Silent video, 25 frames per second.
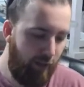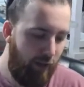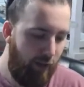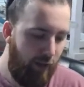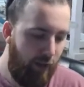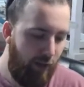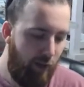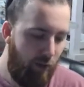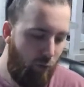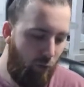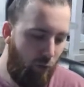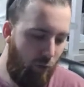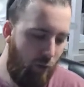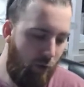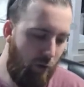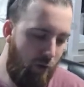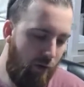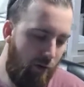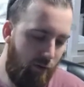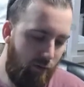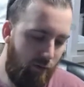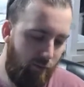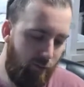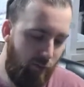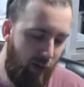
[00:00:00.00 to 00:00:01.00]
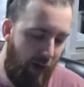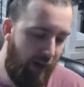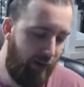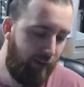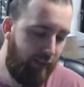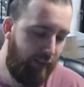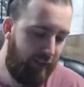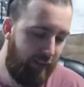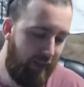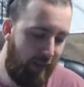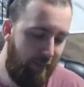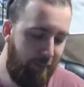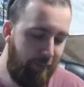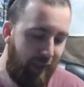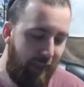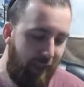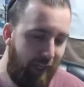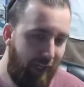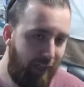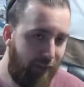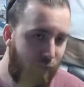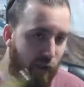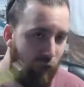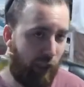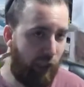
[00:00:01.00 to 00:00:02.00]
or rare stem
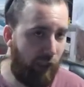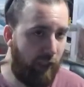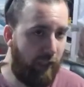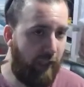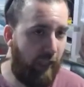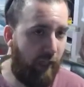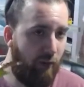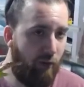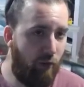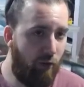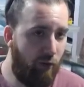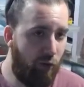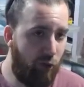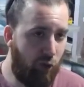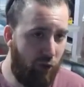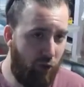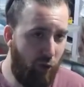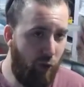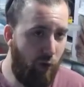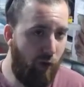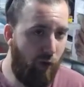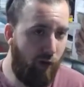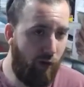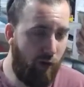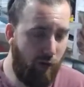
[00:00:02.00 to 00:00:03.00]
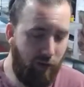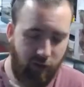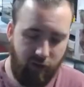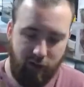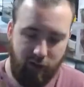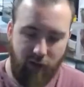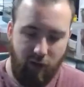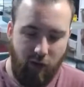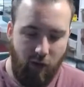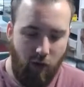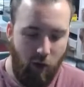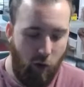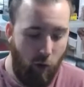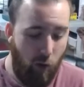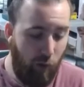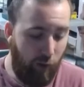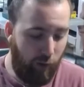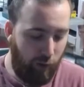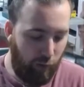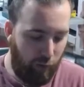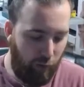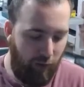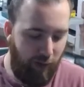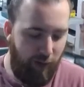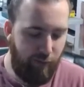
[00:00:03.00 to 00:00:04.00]
plants. You could get swords or
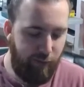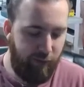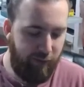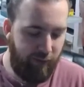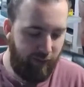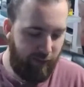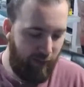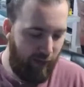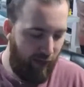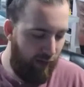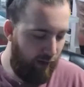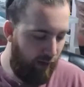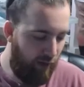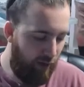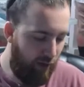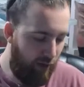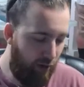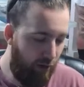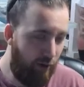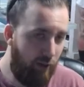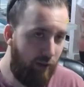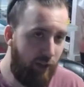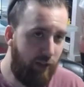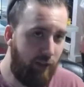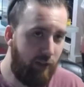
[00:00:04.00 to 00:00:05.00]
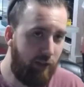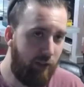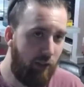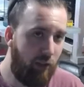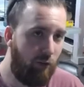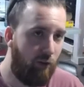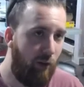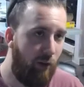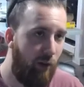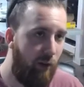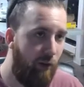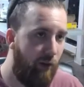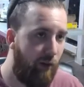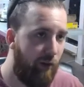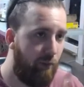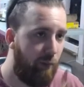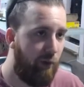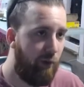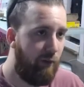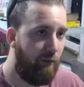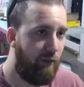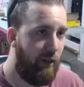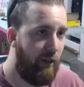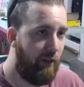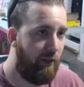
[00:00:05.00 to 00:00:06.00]
crypts that uh, are easy to grow and
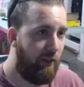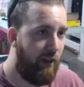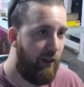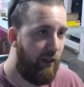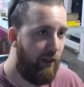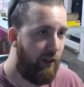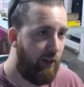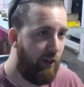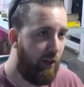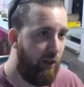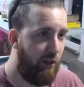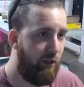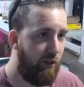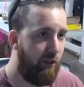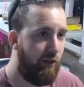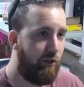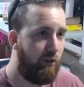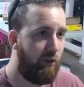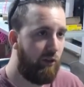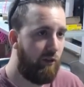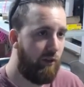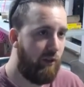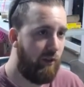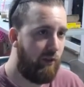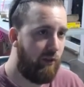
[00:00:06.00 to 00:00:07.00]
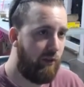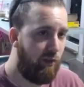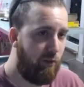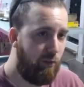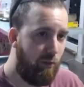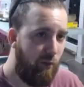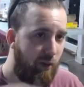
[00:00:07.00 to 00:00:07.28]
provide a lot of color. So this is one of